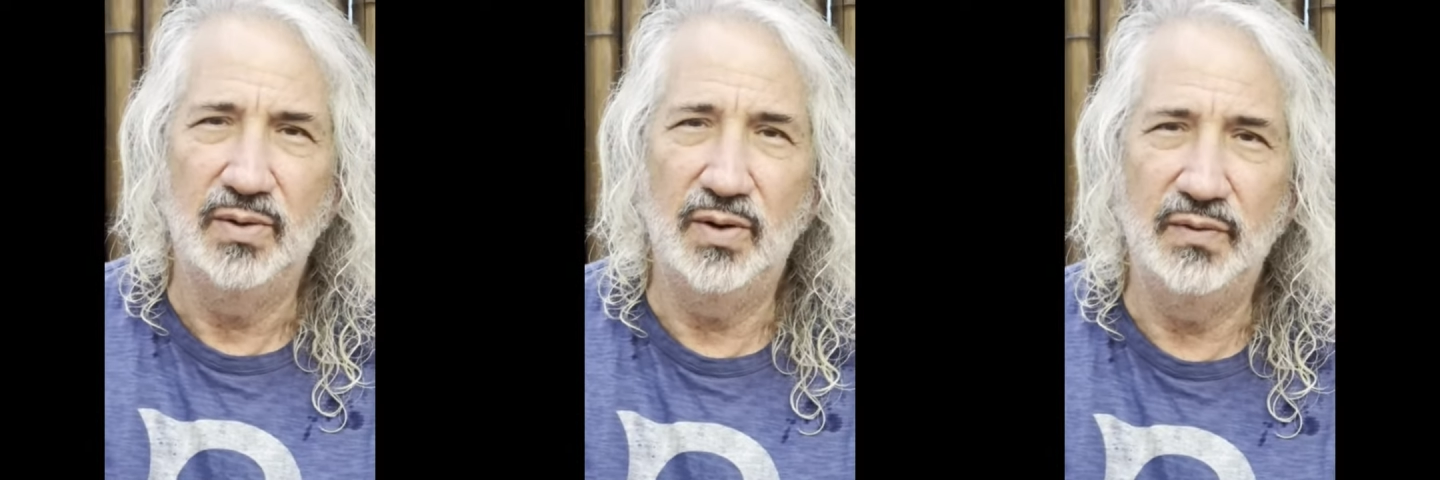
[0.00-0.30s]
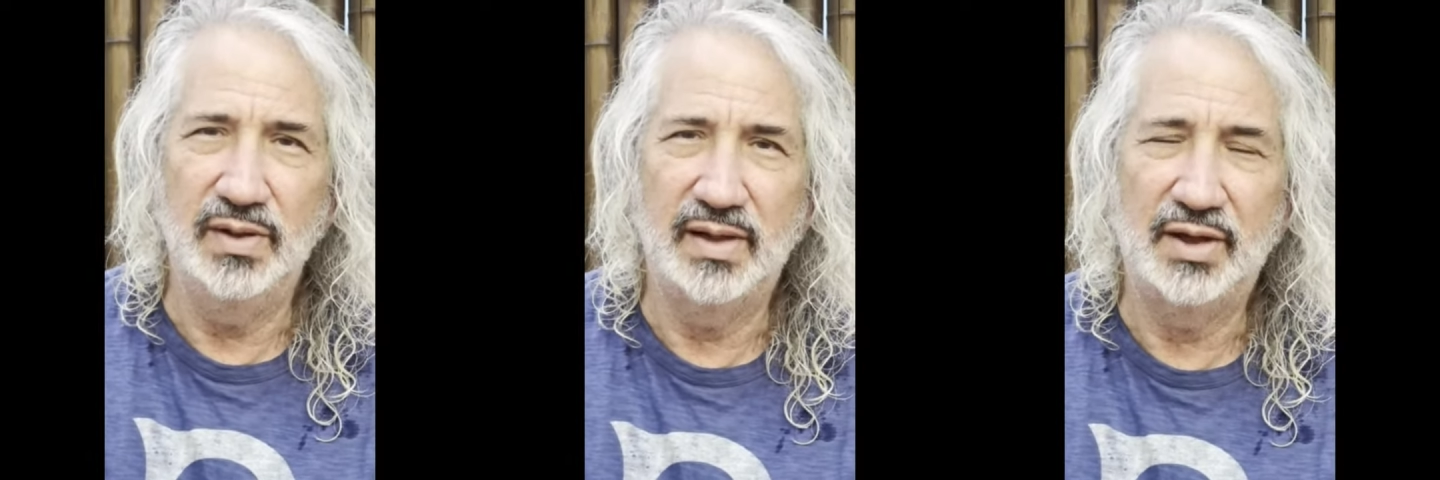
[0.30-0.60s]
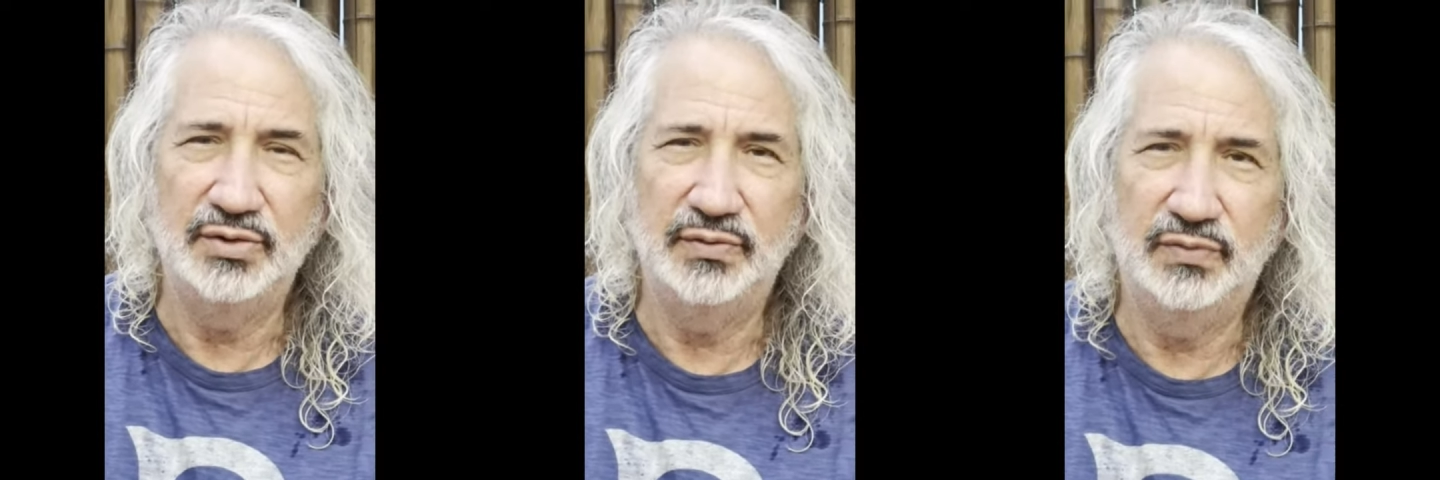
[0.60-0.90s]
over the
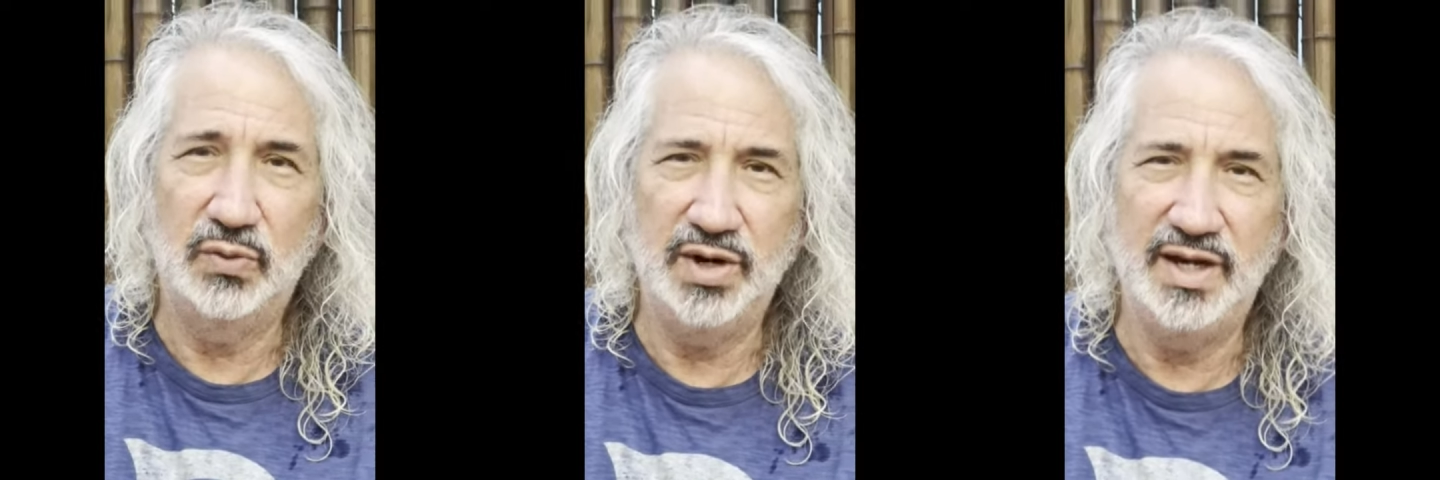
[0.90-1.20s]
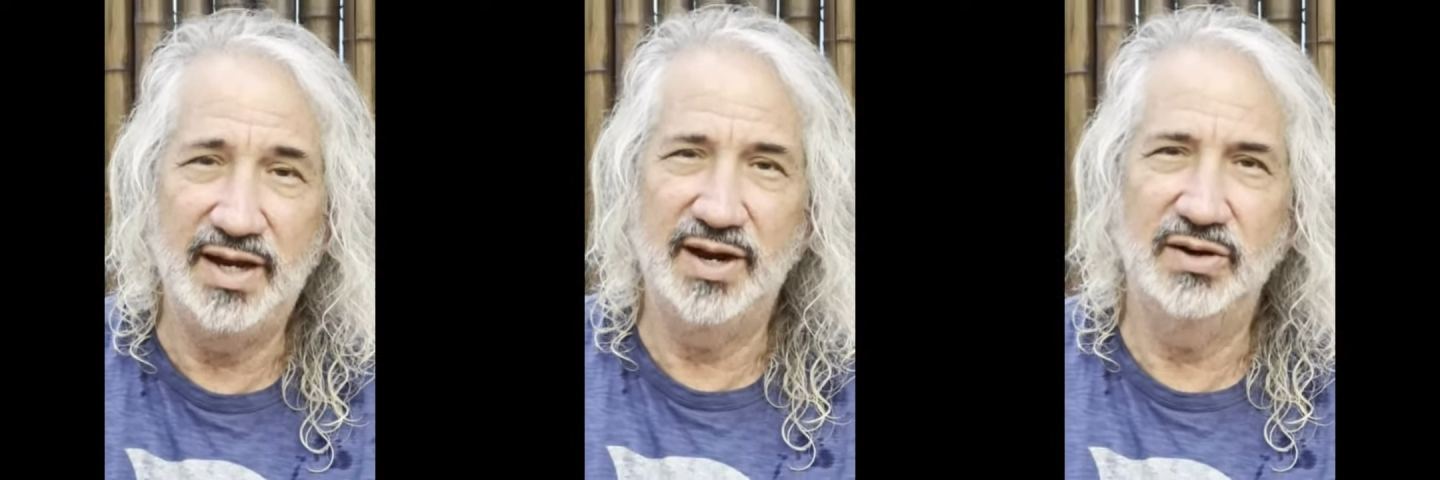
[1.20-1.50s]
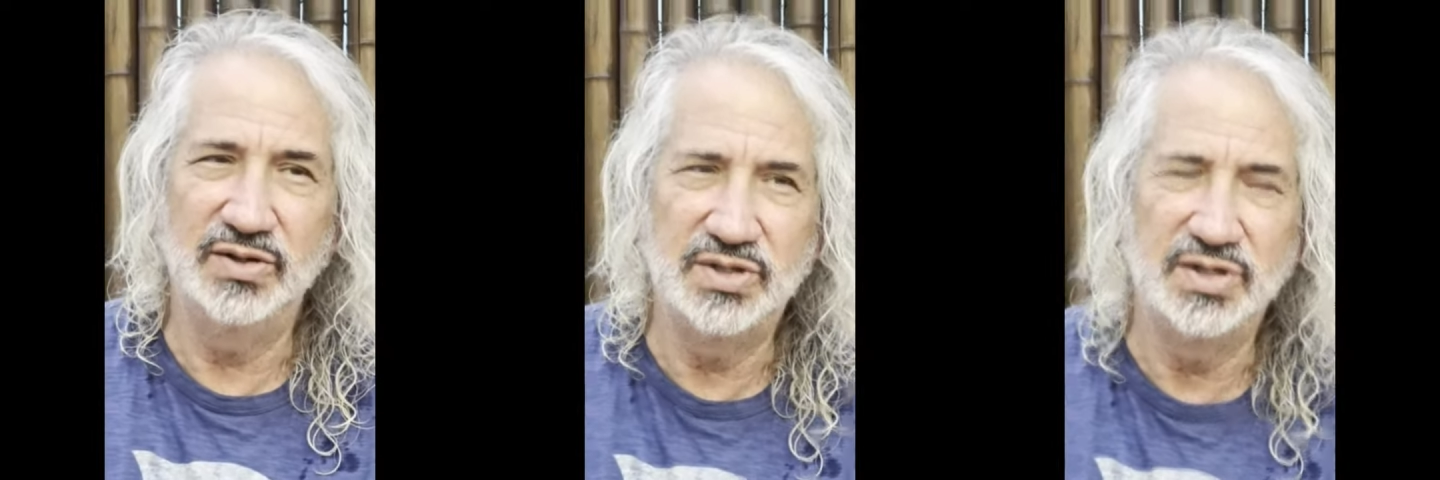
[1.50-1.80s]
last 40
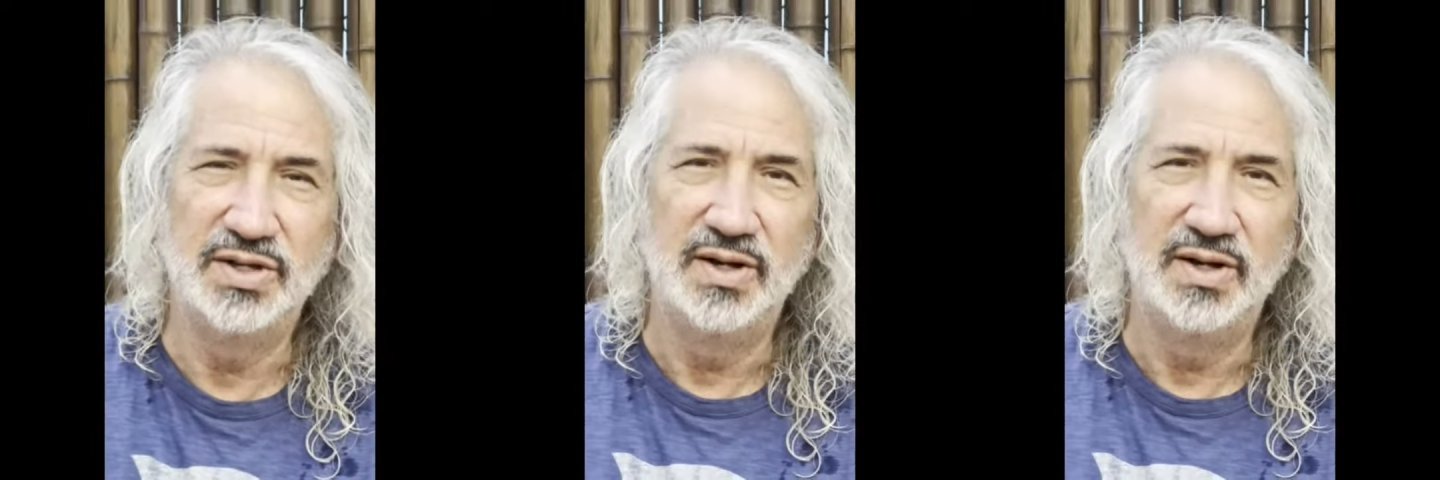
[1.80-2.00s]
years,